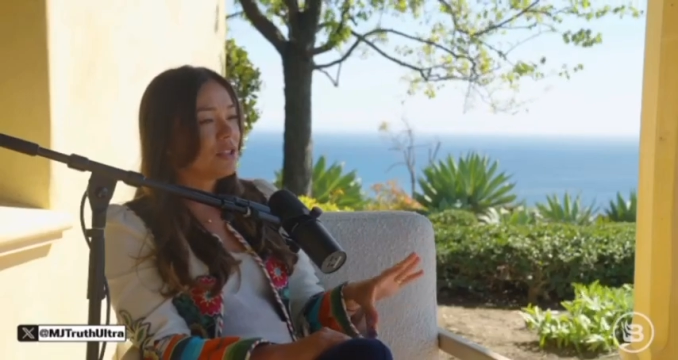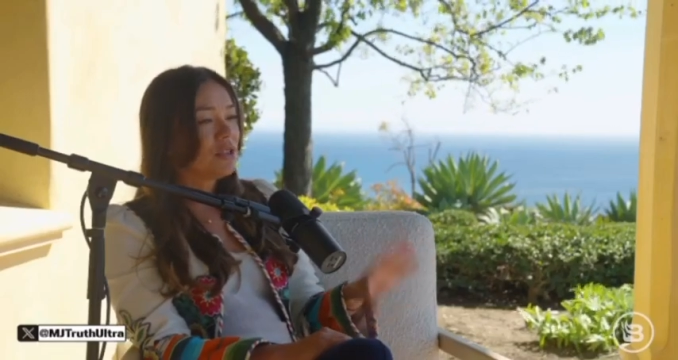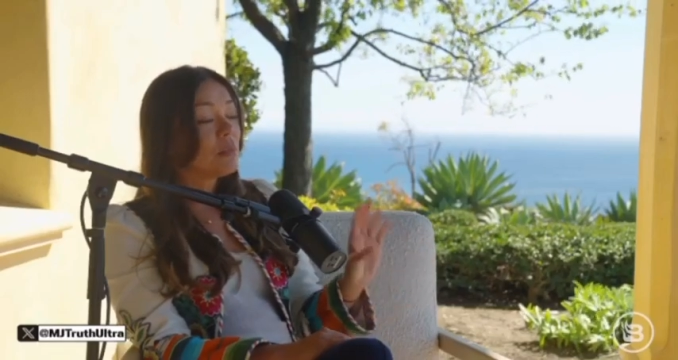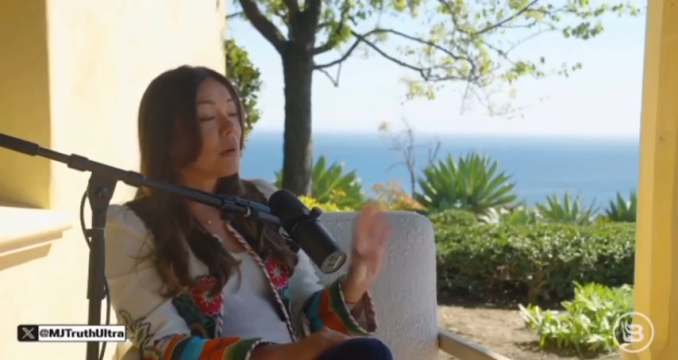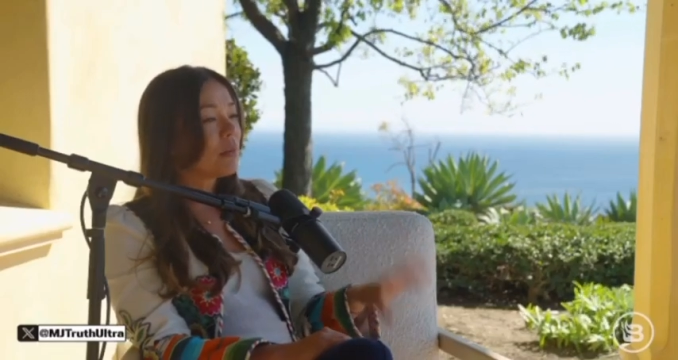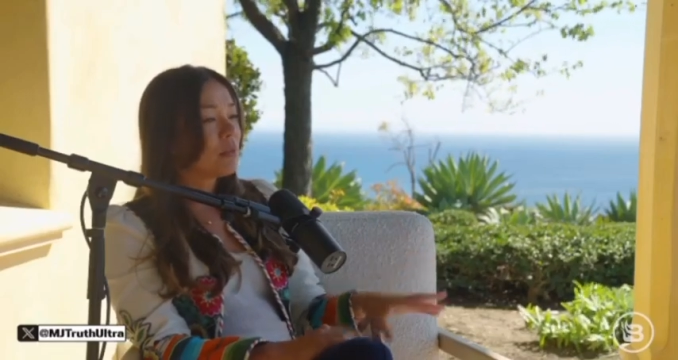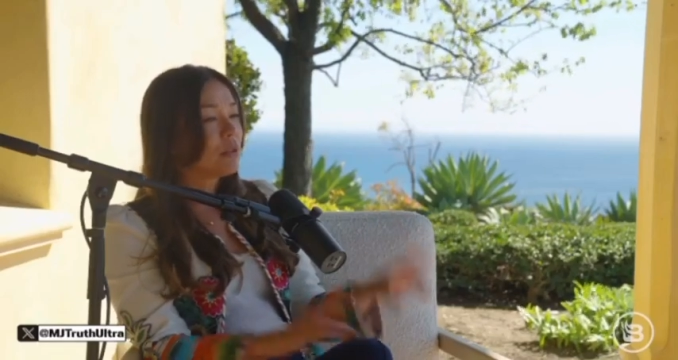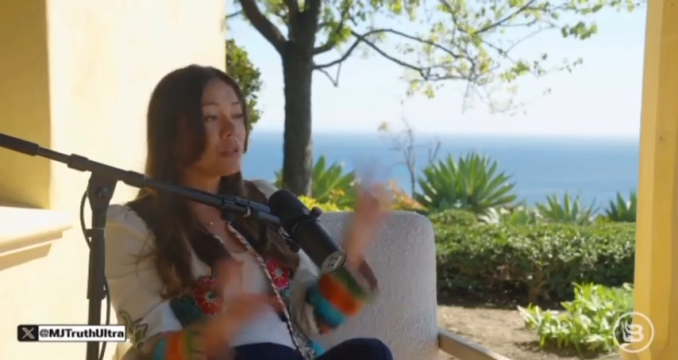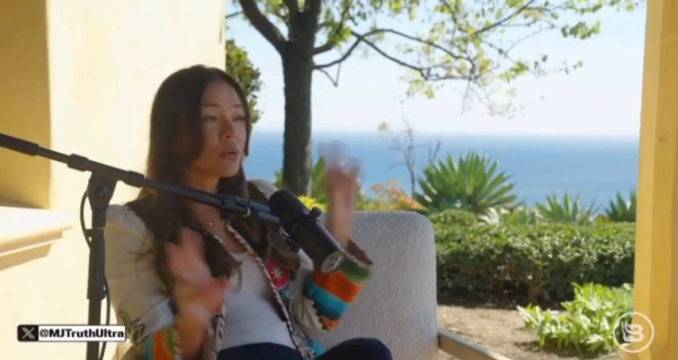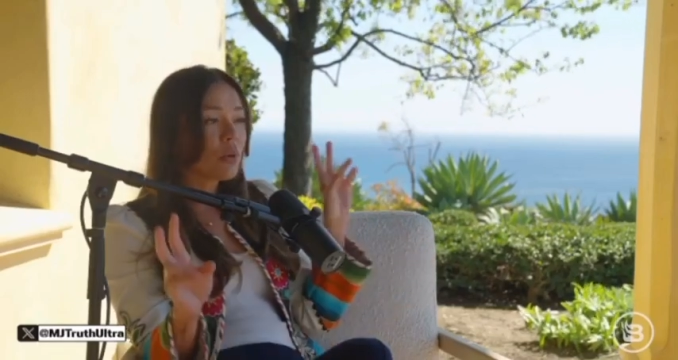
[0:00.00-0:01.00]
to a mom
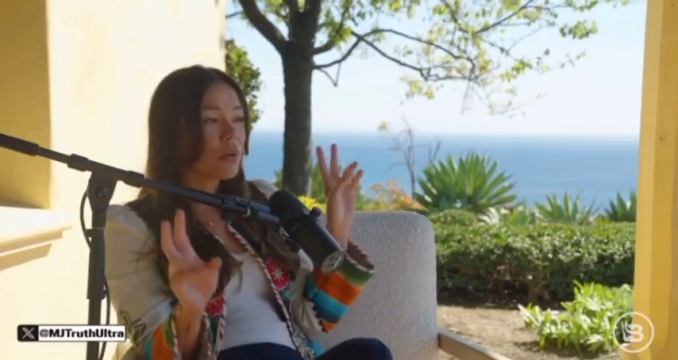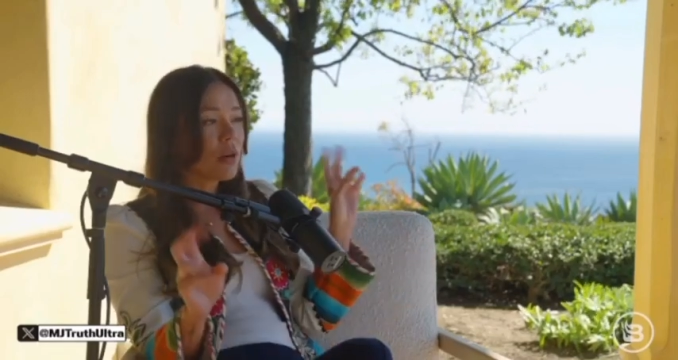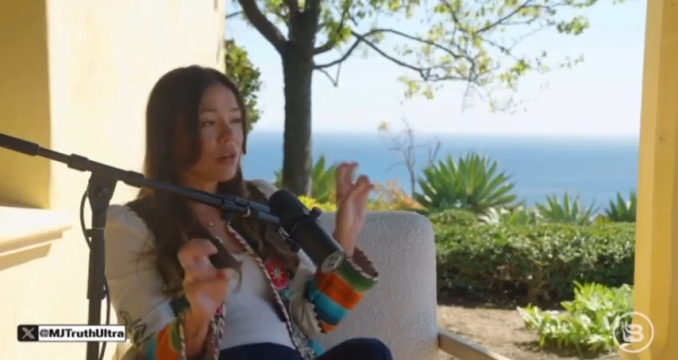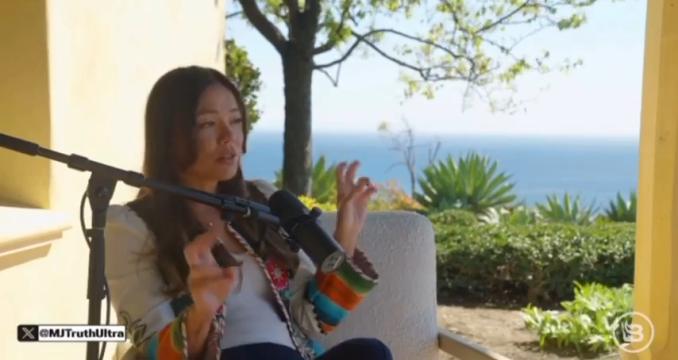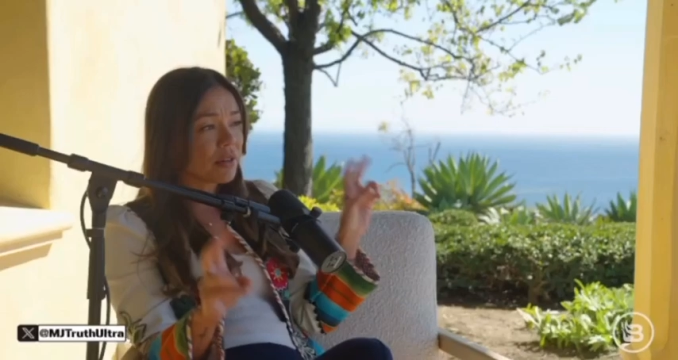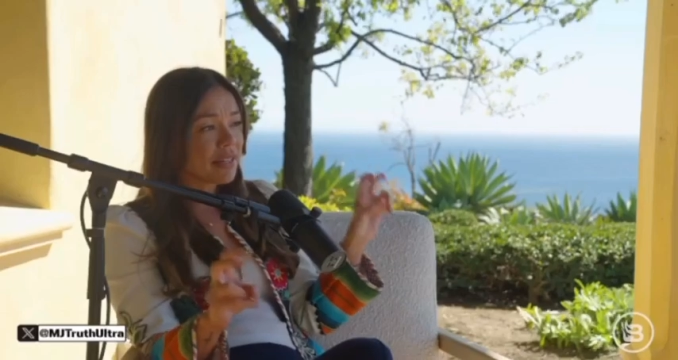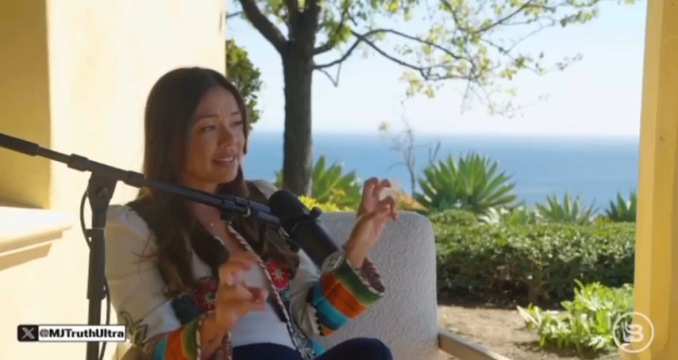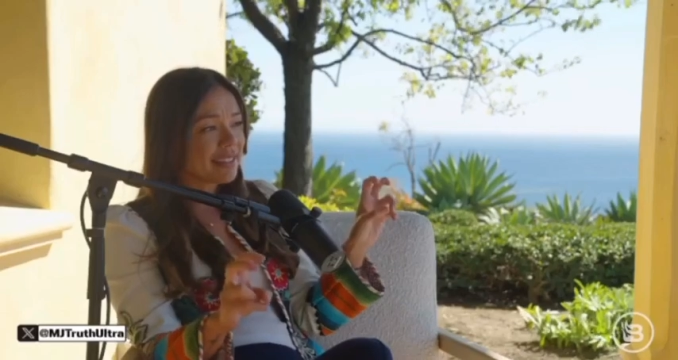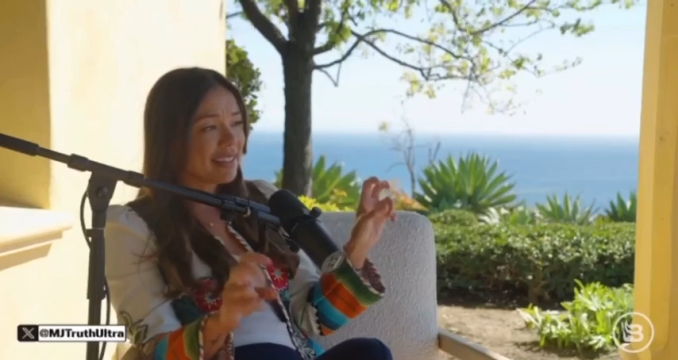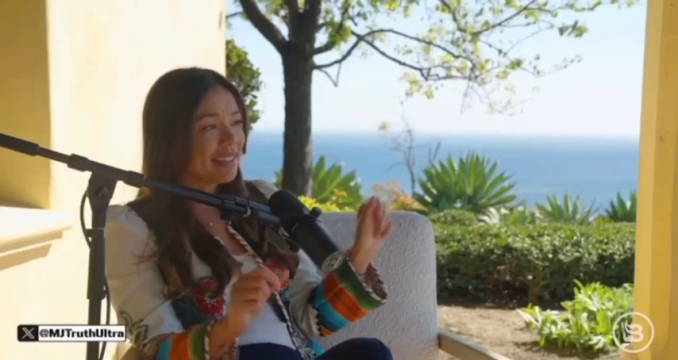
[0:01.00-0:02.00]
who is, quote, gone
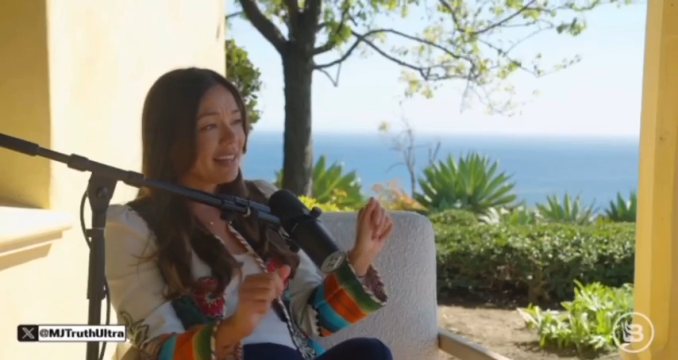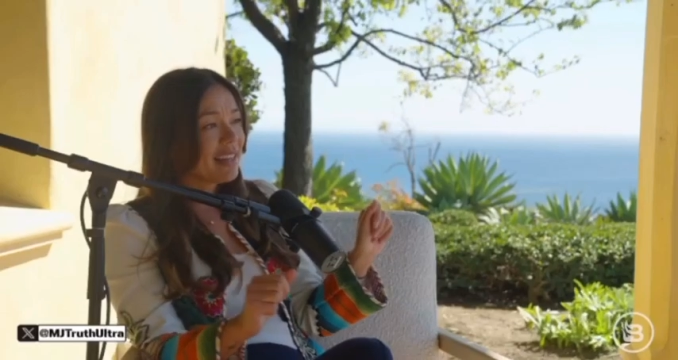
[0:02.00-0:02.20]
crazy.